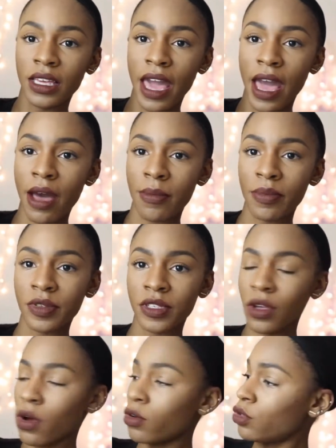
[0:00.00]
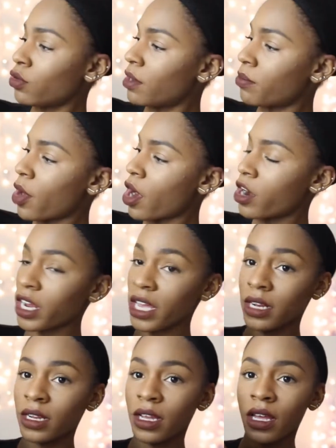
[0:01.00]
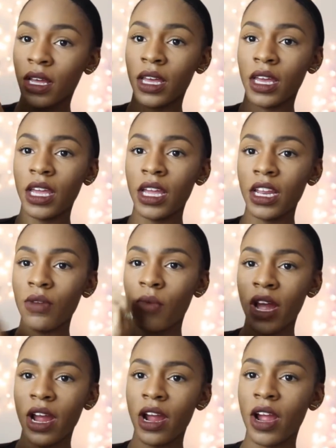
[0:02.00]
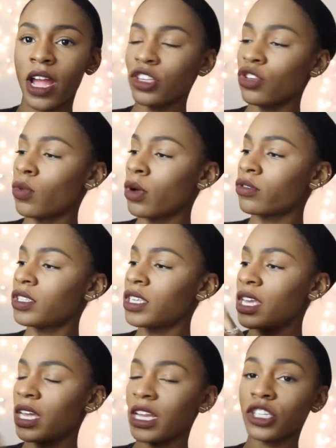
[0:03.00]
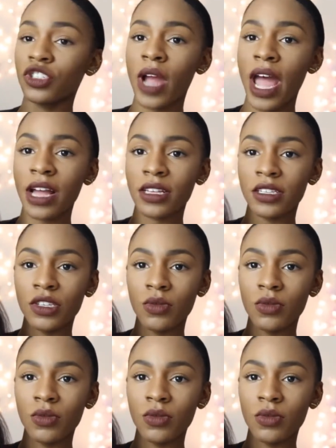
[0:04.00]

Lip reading: cap. So you can part it anywhere and you won't see any tracks.